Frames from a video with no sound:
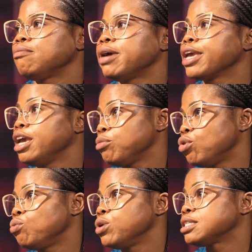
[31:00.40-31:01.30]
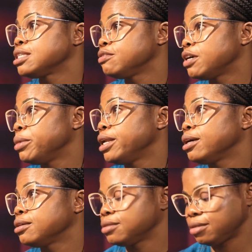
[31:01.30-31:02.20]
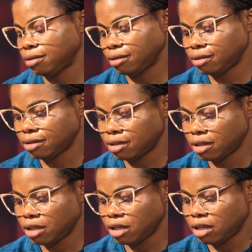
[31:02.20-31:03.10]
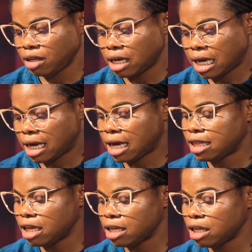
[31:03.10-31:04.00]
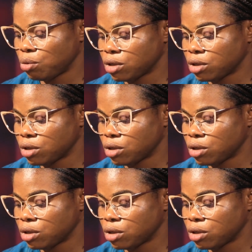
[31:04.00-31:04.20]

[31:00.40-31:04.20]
I came home with silver medal. And then it